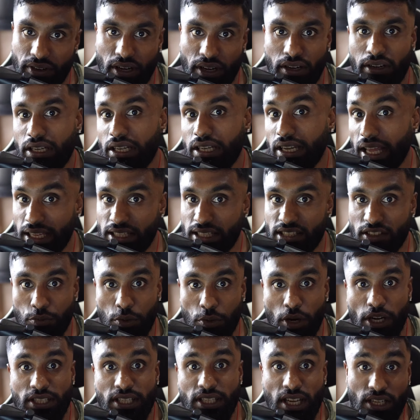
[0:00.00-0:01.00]
very negative
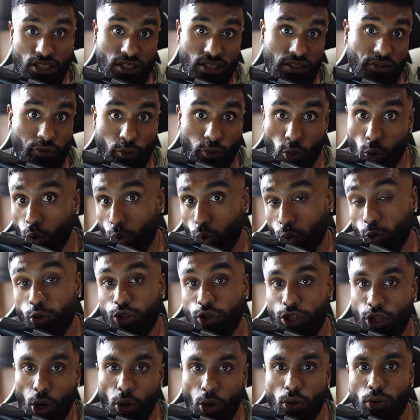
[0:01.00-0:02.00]
price action for all
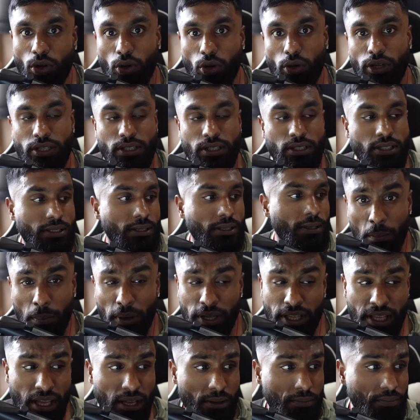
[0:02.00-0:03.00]
the altcoins.
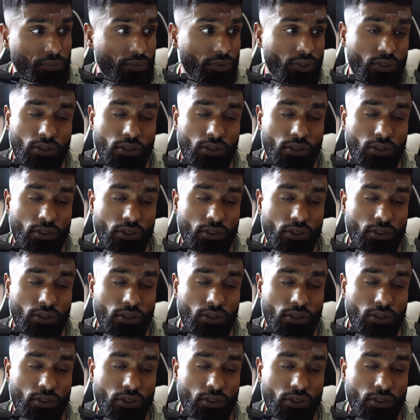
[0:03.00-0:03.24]
But yeah,